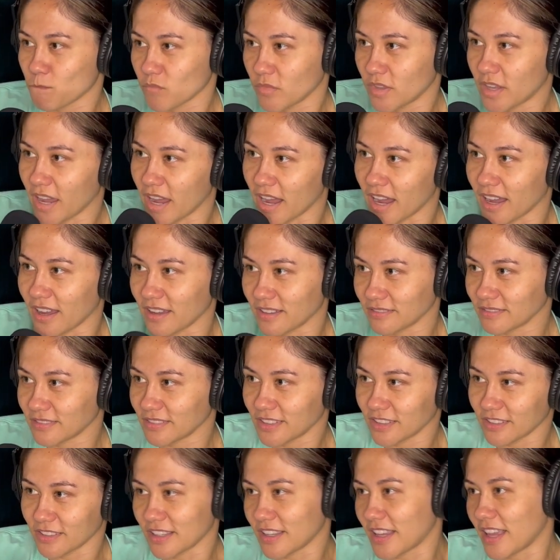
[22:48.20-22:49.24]
Yeah.
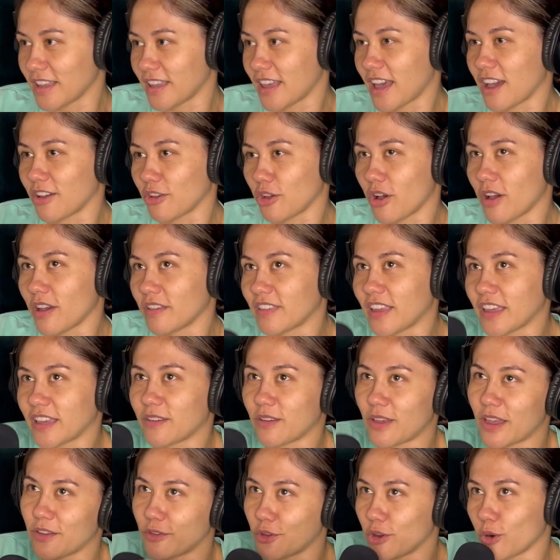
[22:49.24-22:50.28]
Like
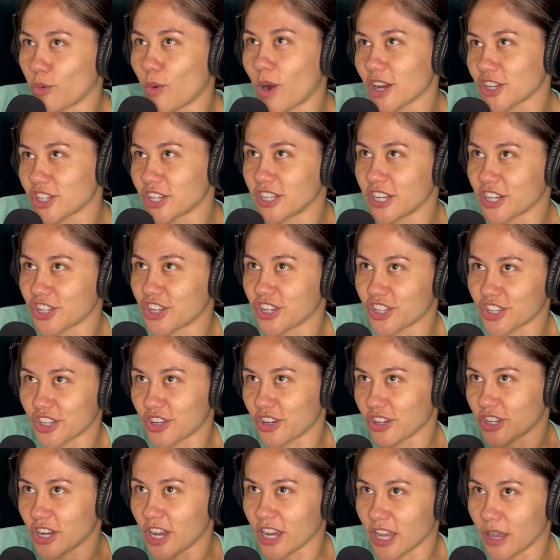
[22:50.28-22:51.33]
if you're washing dishes and
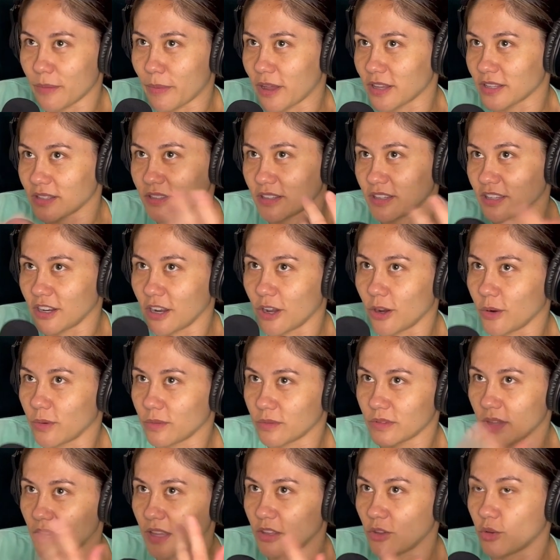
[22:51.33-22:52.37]
you're talking about,
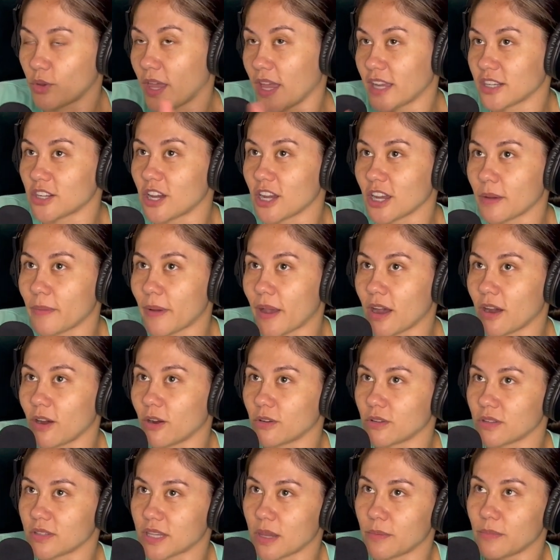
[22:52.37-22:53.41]
you can't talk
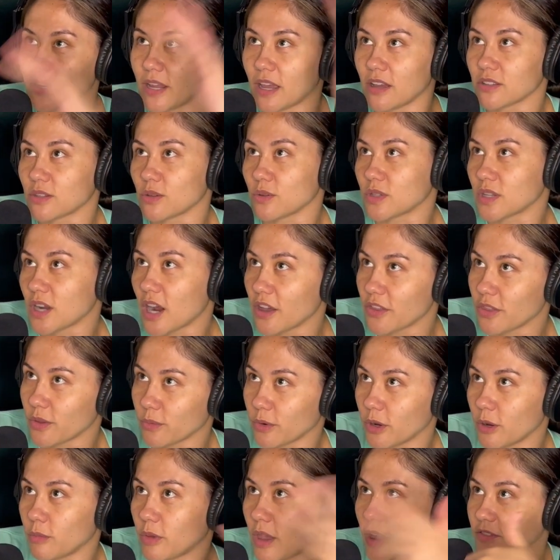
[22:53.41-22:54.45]
about somebody else who's not in the
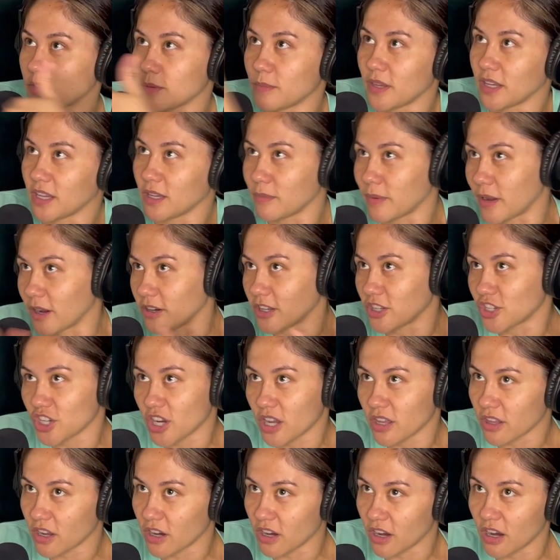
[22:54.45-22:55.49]
room. You have to make it about each
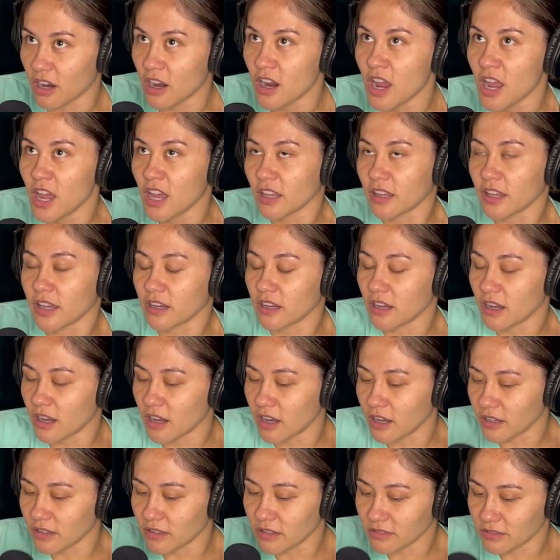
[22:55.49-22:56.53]
other. Like,
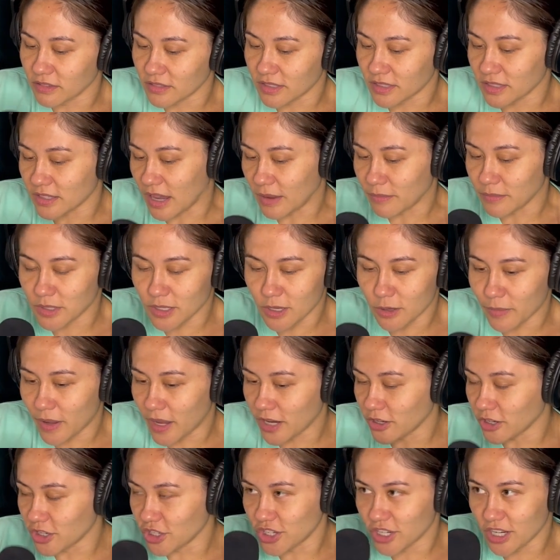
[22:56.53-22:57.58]
I'm so mad
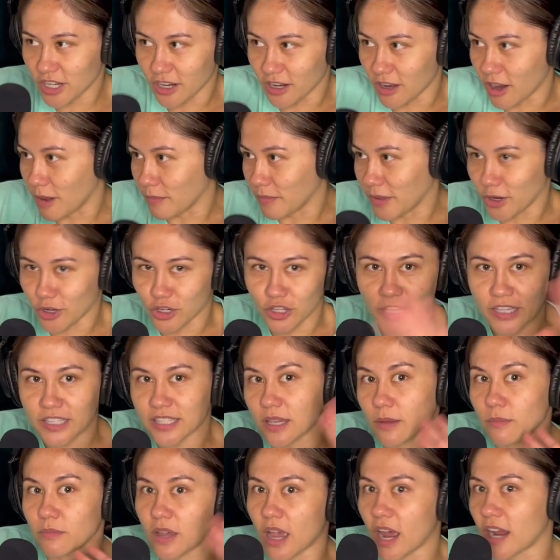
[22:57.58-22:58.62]
you're cheated on me, or like
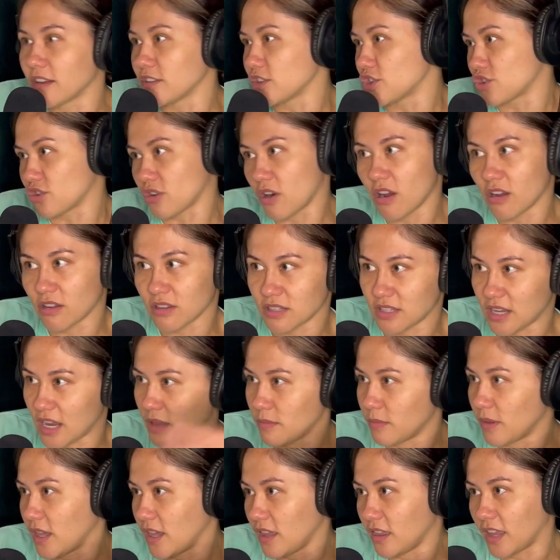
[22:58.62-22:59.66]
some kind of strong
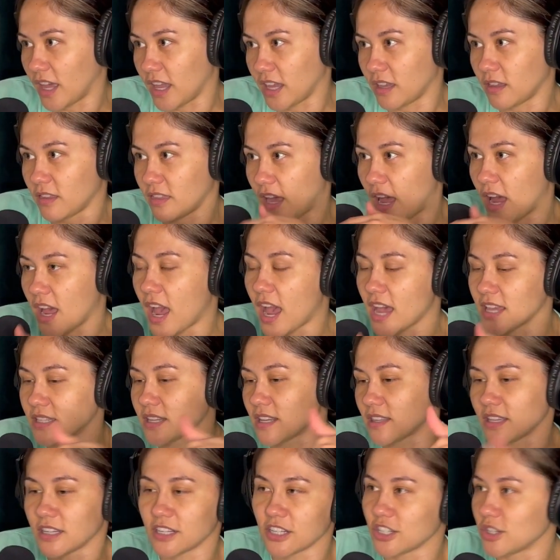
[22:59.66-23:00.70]
statement that has
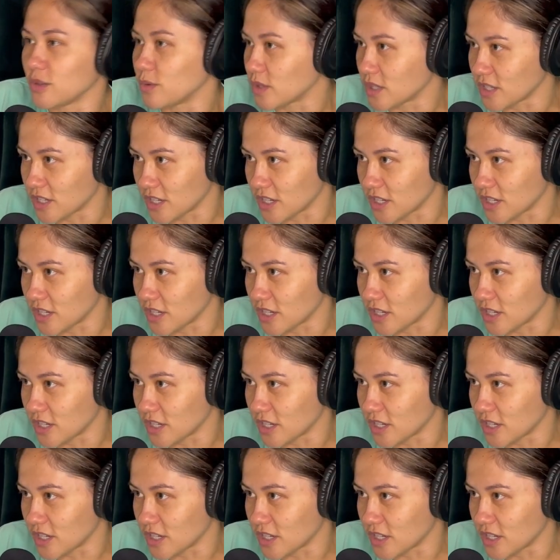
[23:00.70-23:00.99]
nothing to do with the